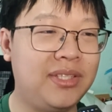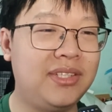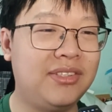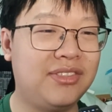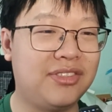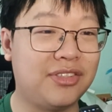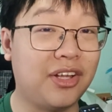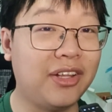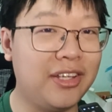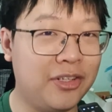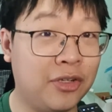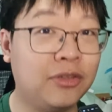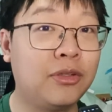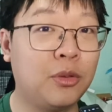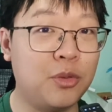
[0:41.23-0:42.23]
solid
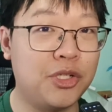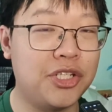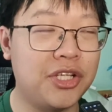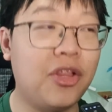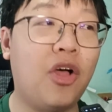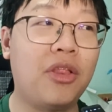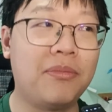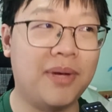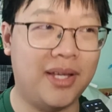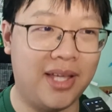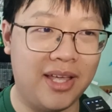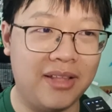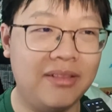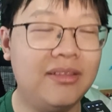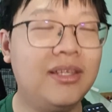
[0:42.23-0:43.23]
conclusion on my
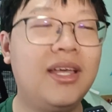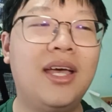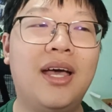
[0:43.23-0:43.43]
end.